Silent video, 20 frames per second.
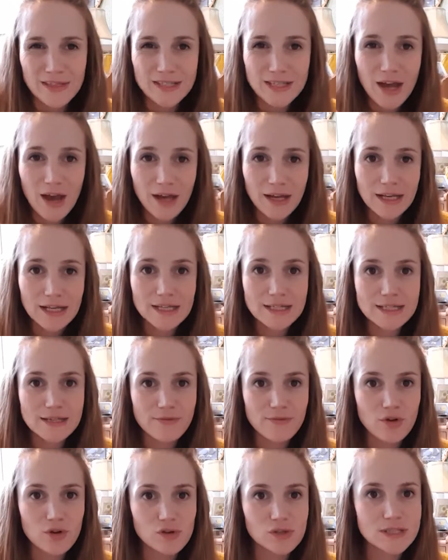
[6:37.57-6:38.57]
tightness
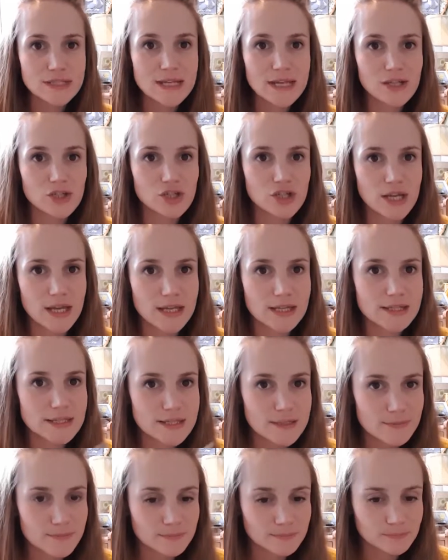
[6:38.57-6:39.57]
of your
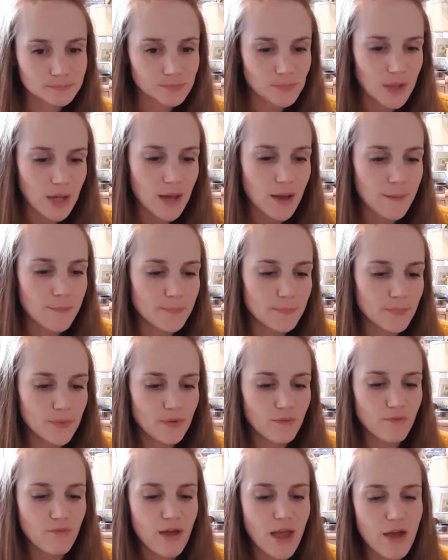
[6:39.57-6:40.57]
stitches
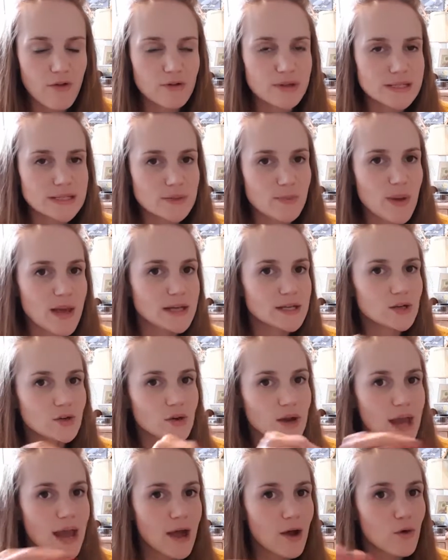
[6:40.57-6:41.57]
varies depending on
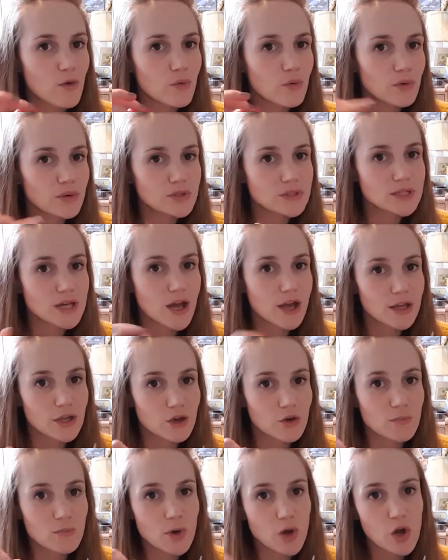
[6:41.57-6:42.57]
how tight
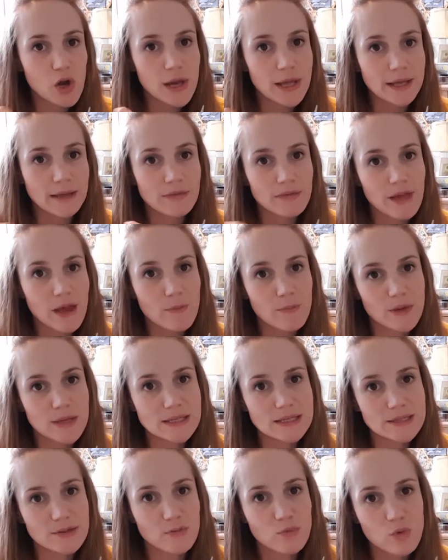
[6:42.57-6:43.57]
you're pulling that
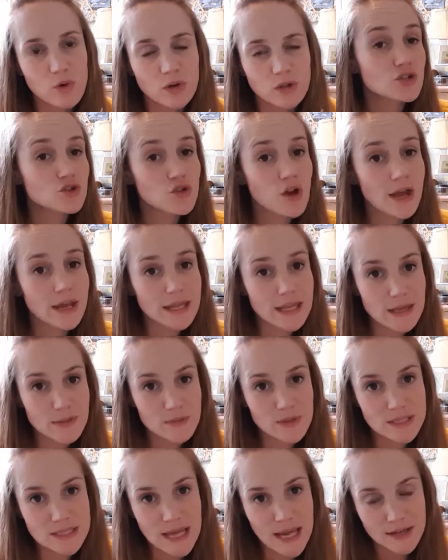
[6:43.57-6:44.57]
piece of wool. Try and keep
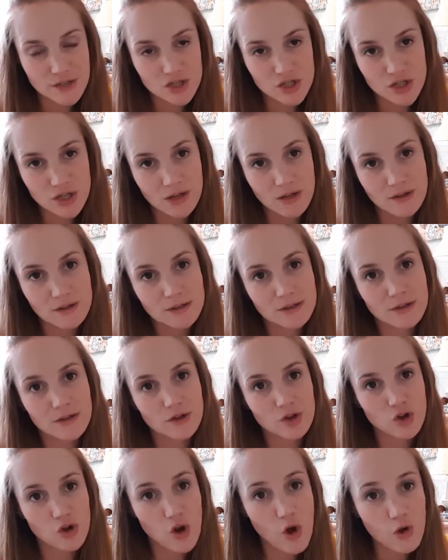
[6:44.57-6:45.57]
the tension
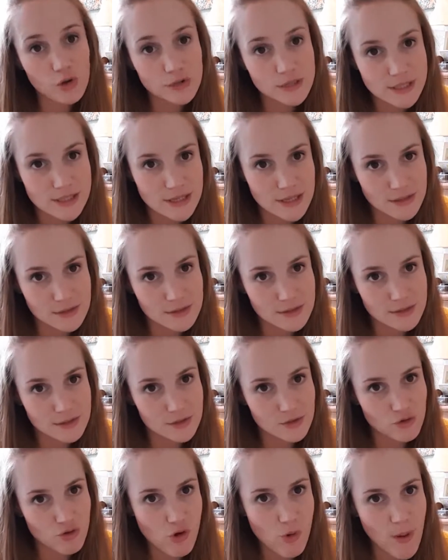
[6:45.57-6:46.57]
constant
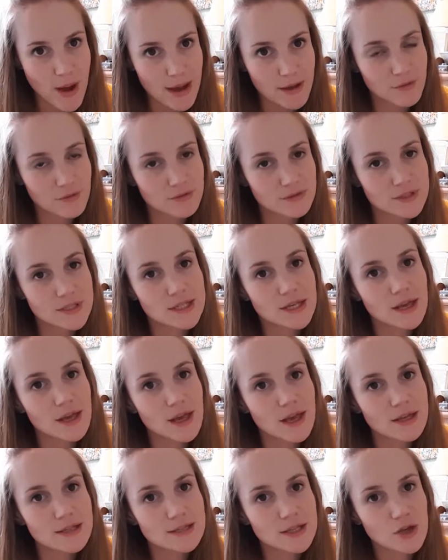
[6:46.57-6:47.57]
throughout,
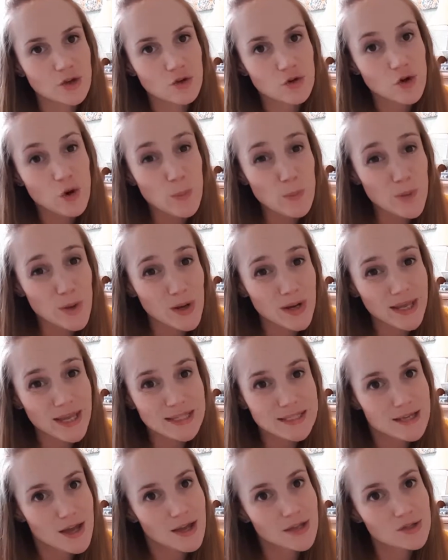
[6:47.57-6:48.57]
so you're not pulling it
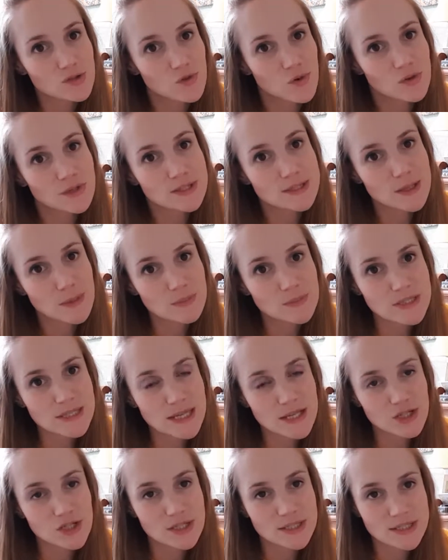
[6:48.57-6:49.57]
tighter on some
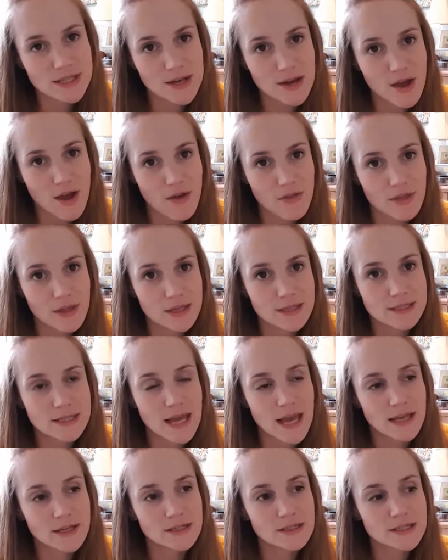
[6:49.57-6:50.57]
stitches than others,
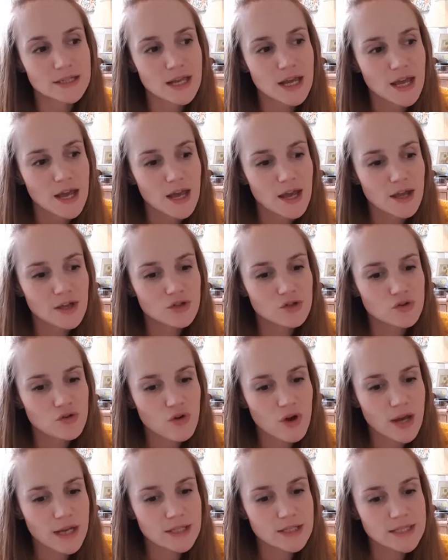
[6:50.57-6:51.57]
and
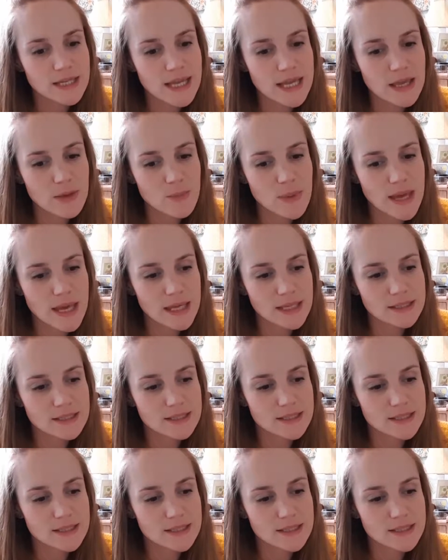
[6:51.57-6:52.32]
try to keep it